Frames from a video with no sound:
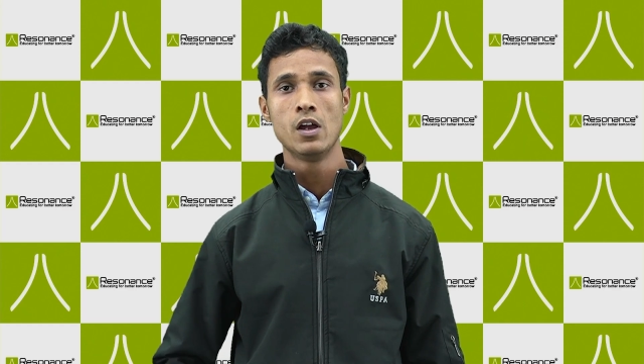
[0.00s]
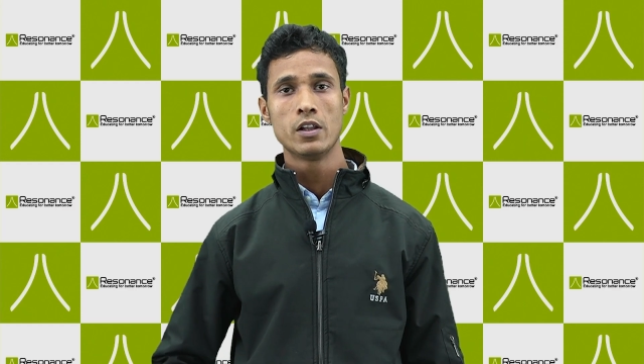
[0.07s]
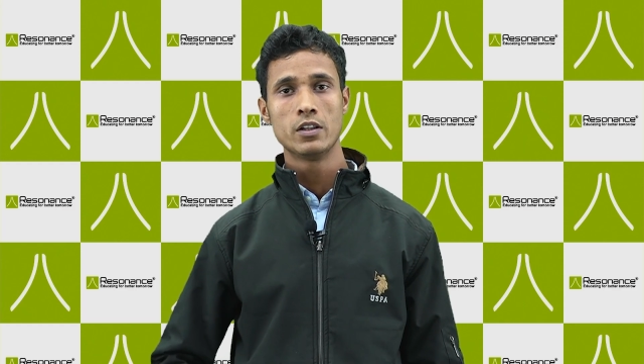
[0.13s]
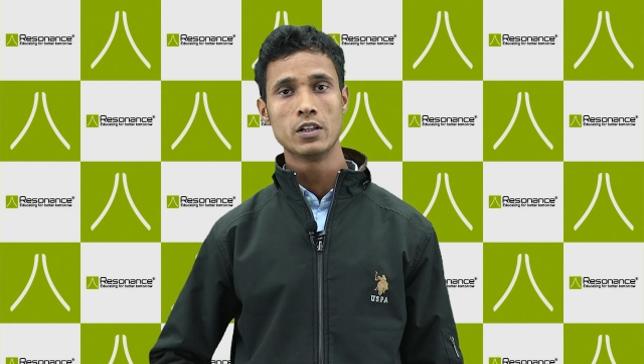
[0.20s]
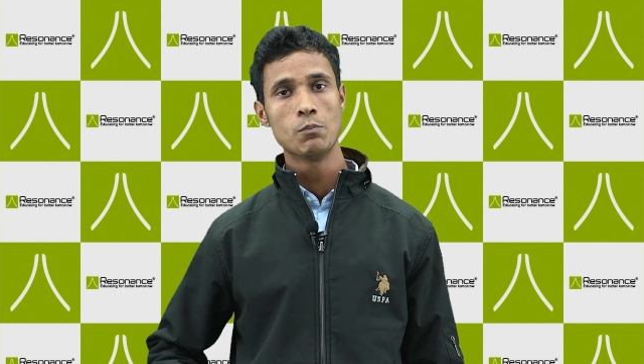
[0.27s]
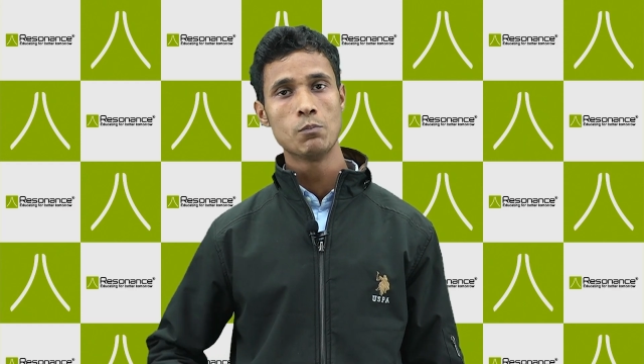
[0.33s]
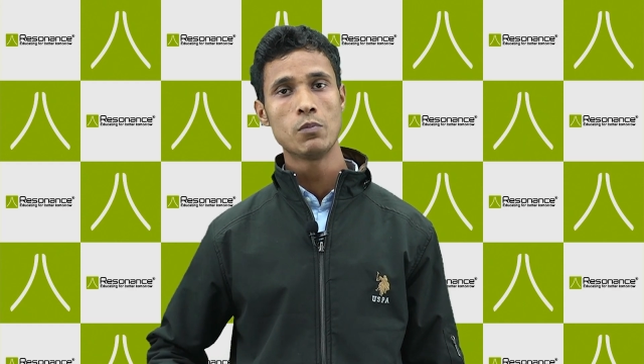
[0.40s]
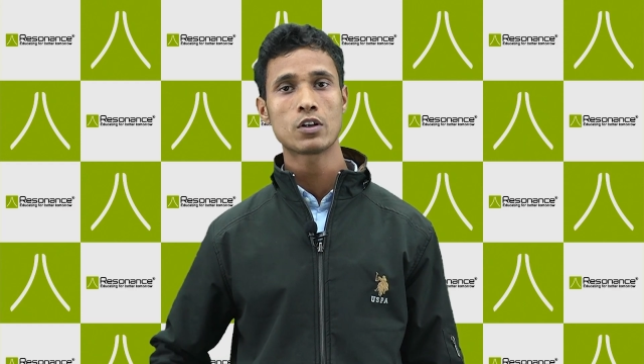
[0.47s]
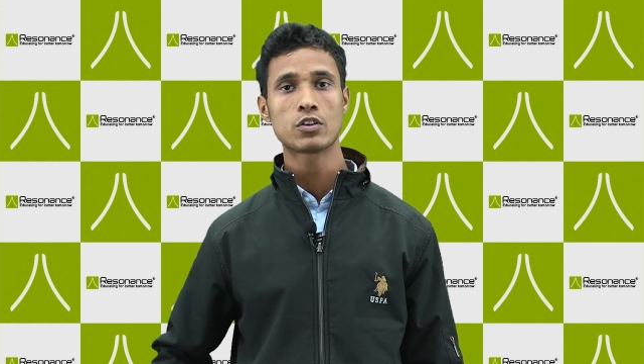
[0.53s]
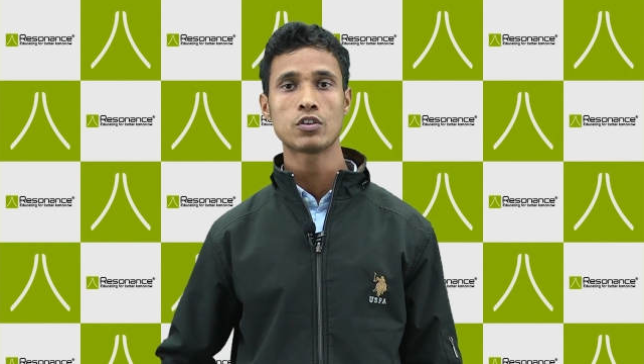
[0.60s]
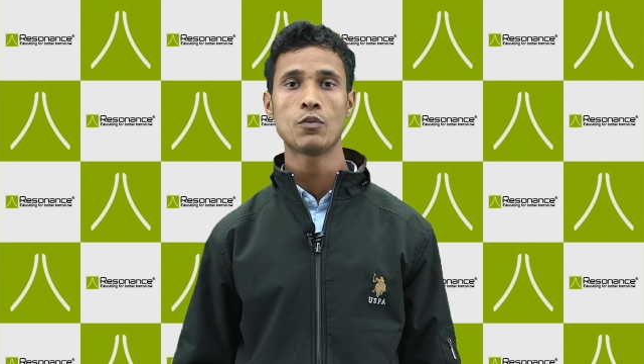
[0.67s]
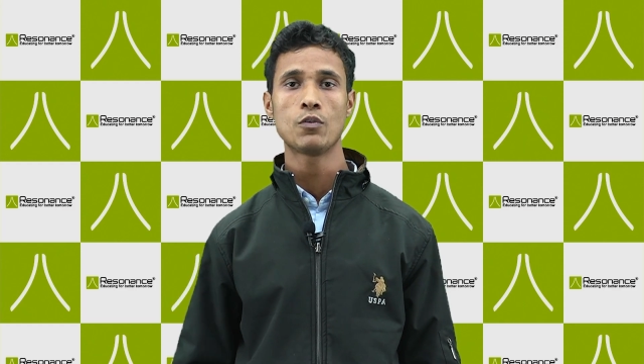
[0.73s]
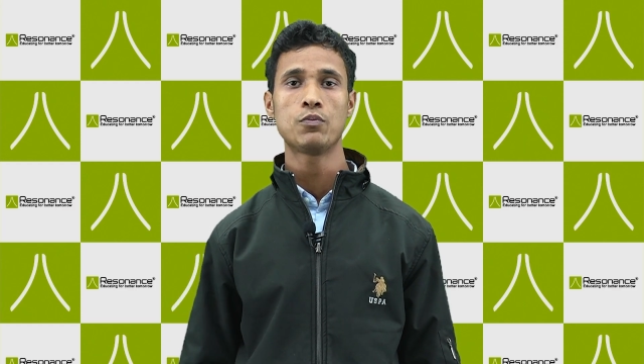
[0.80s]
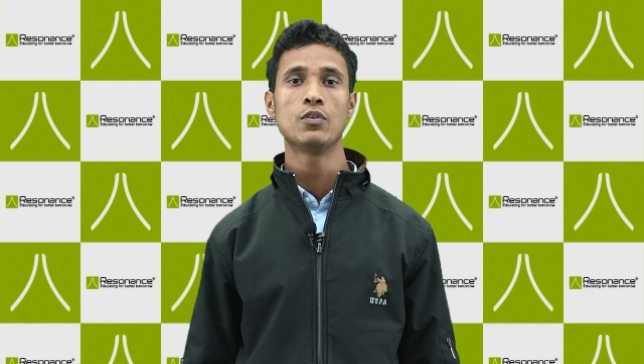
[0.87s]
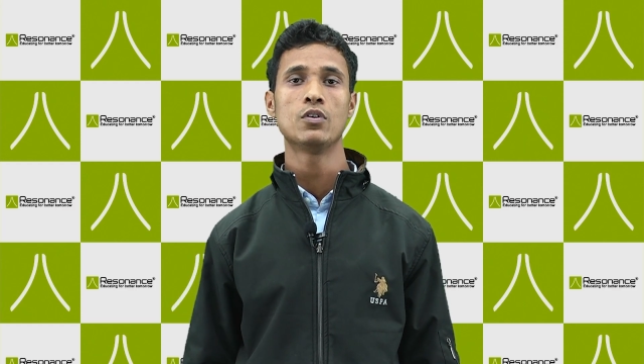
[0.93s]
numbers
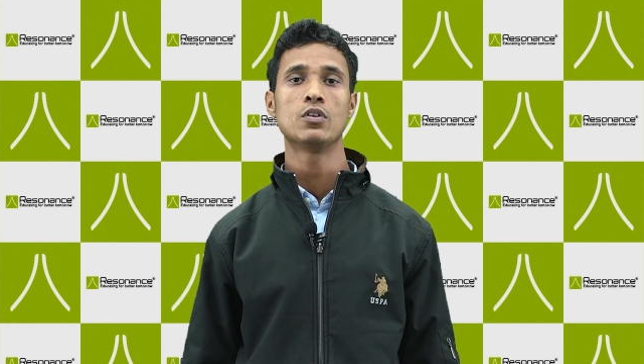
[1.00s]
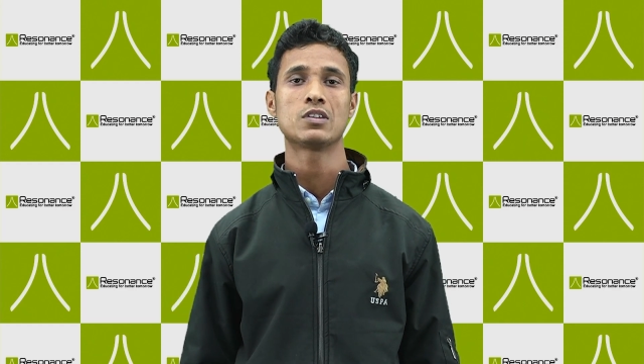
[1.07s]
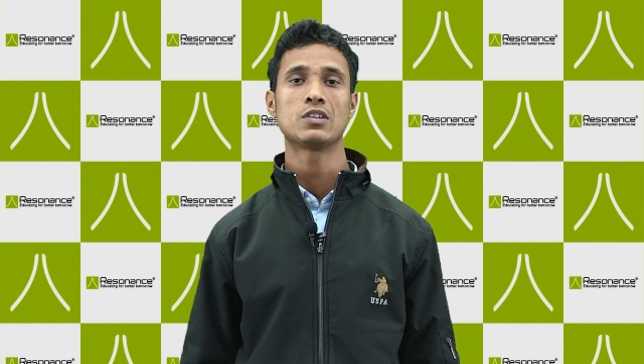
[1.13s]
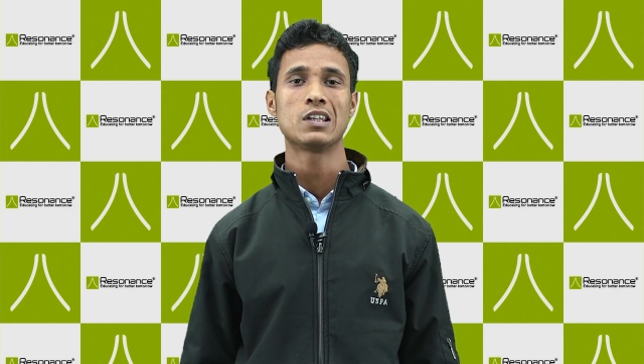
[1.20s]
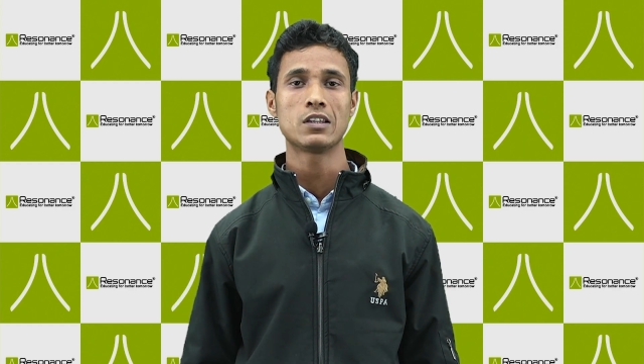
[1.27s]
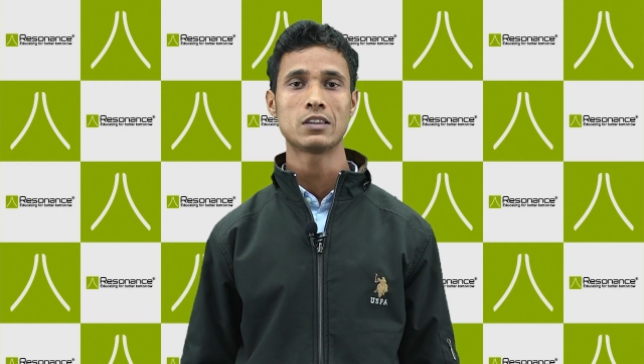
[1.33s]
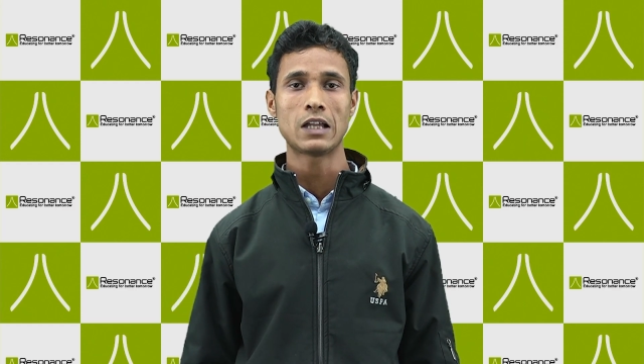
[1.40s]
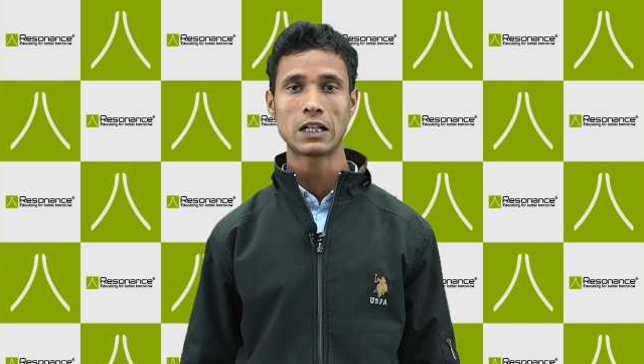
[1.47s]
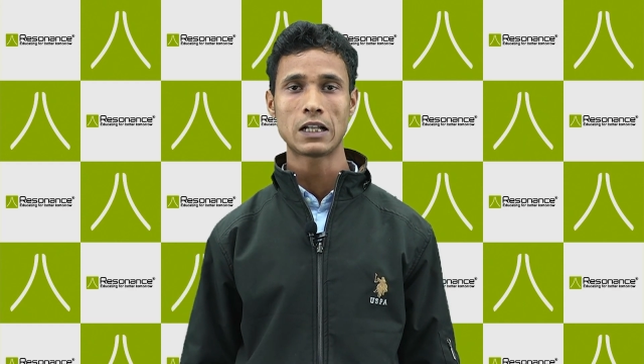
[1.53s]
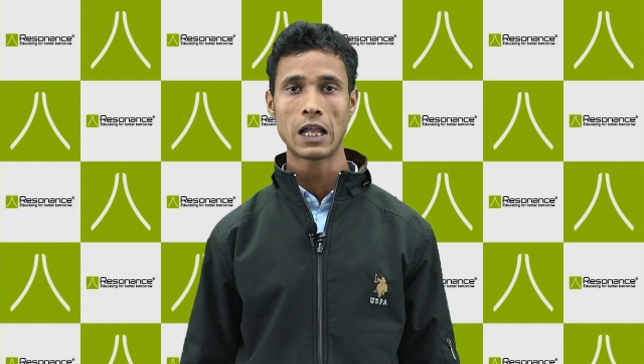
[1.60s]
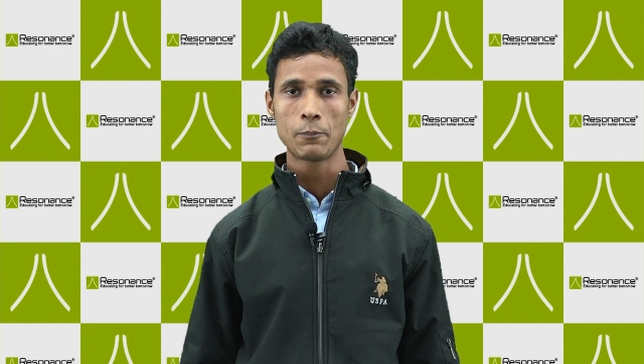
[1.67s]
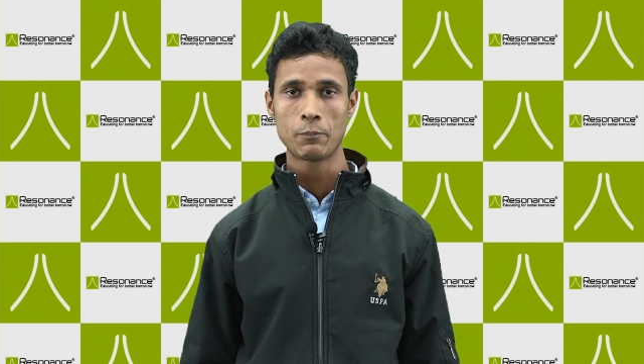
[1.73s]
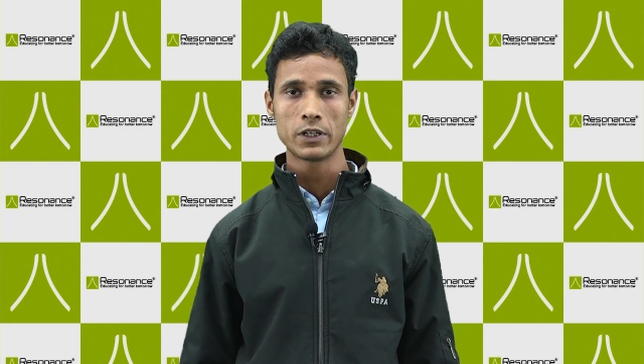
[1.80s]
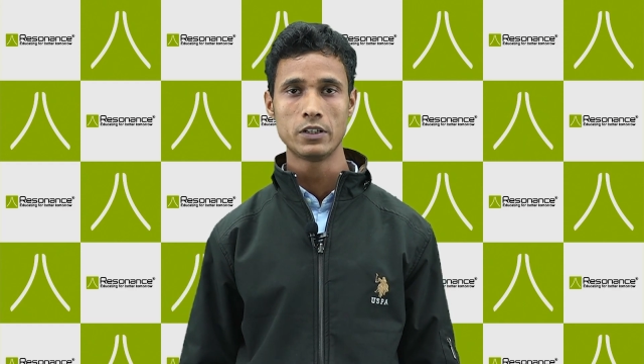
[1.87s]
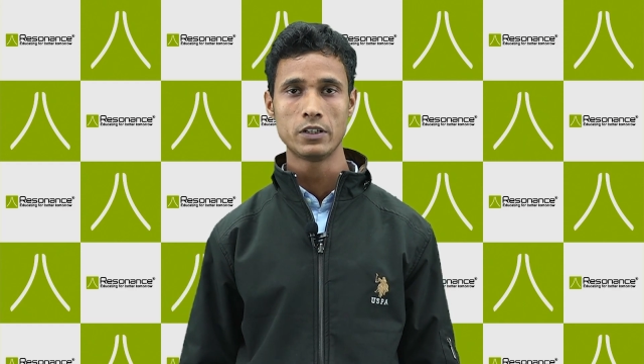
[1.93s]
of things that
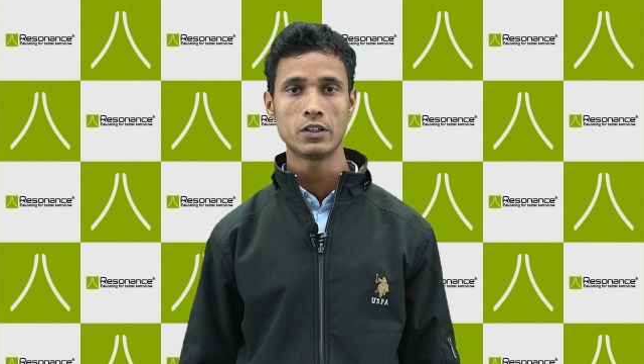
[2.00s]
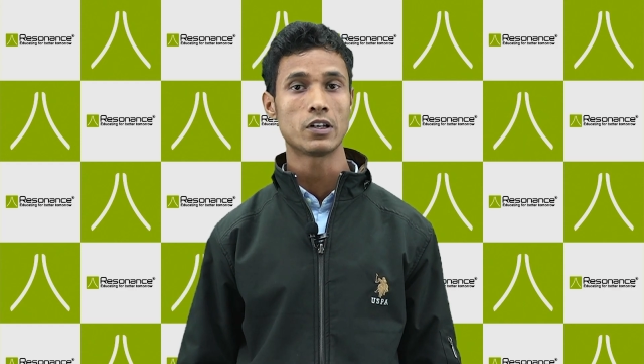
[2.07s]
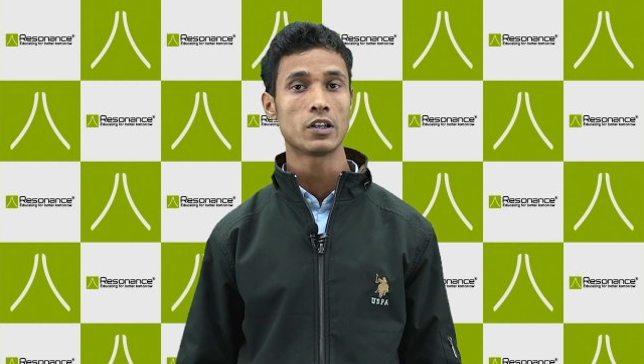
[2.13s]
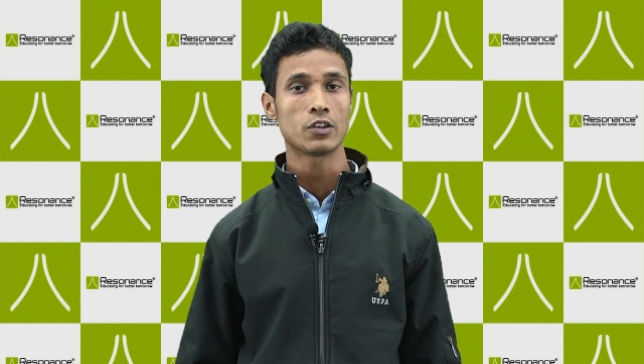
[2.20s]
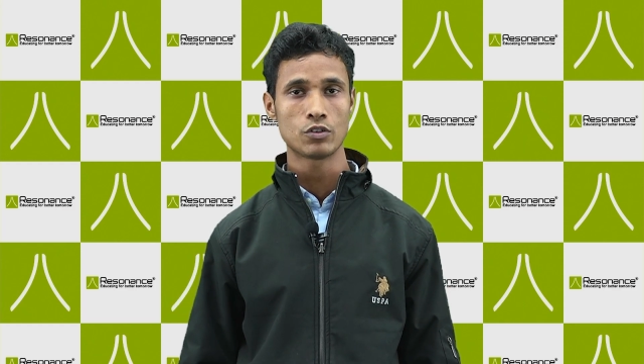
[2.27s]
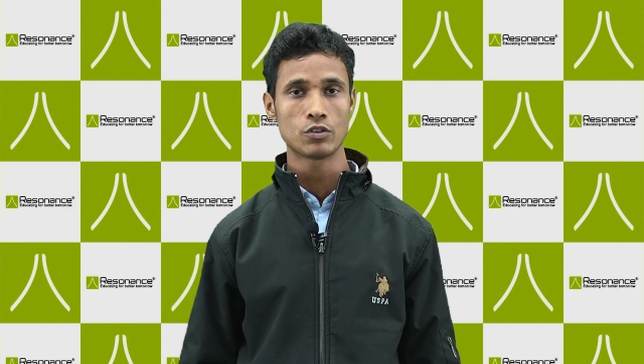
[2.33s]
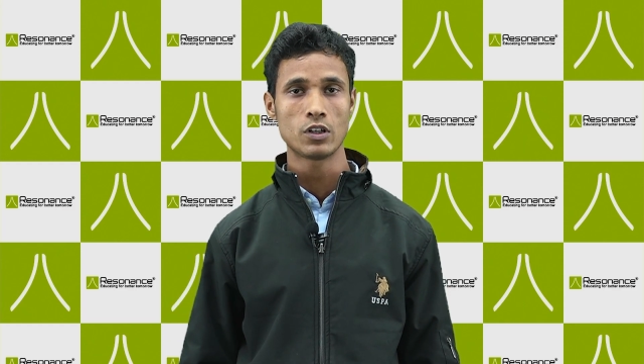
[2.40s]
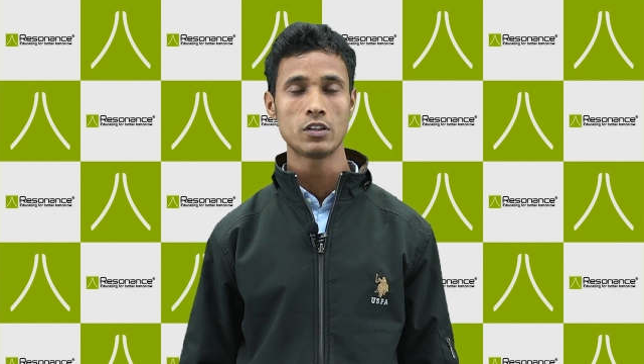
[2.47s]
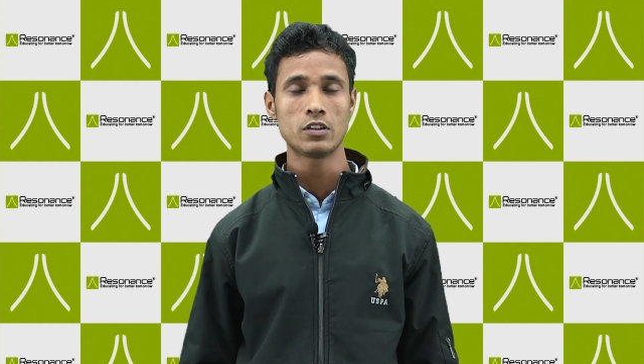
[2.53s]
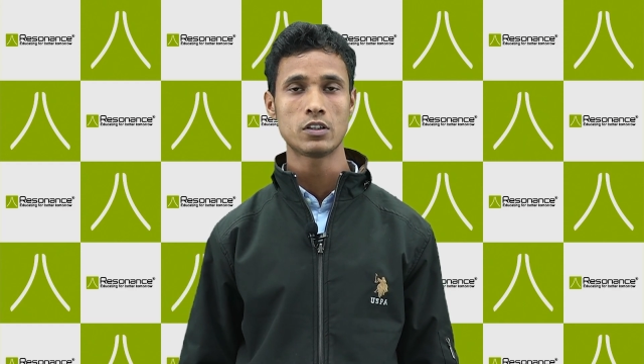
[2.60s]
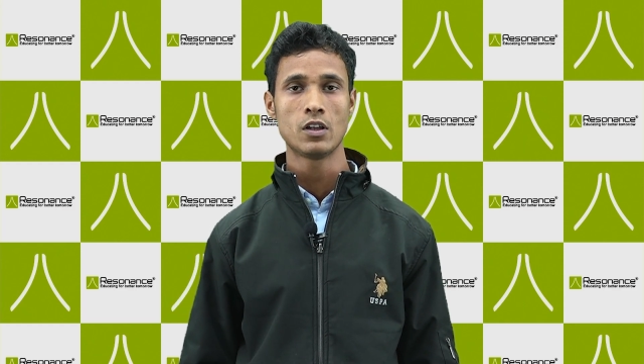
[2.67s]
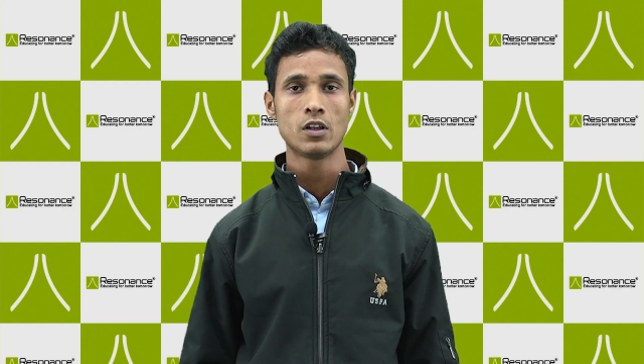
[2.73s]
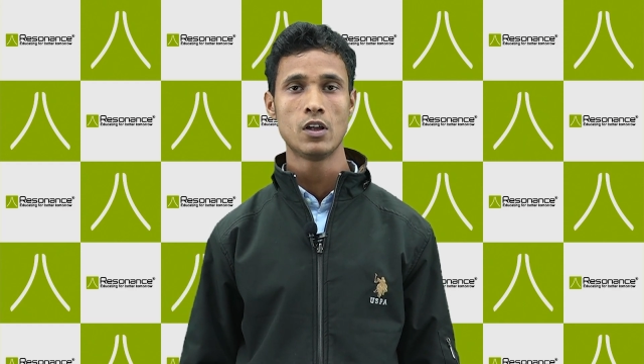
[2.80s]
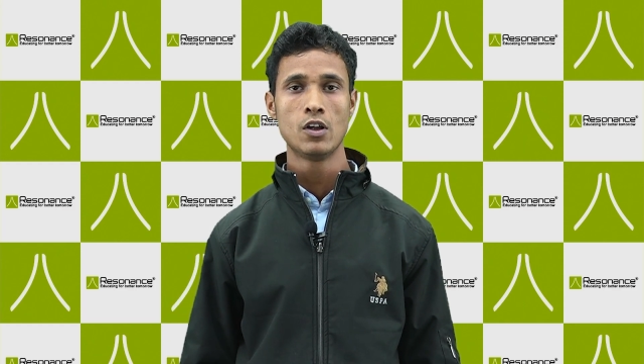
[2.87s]
happen in Resonance.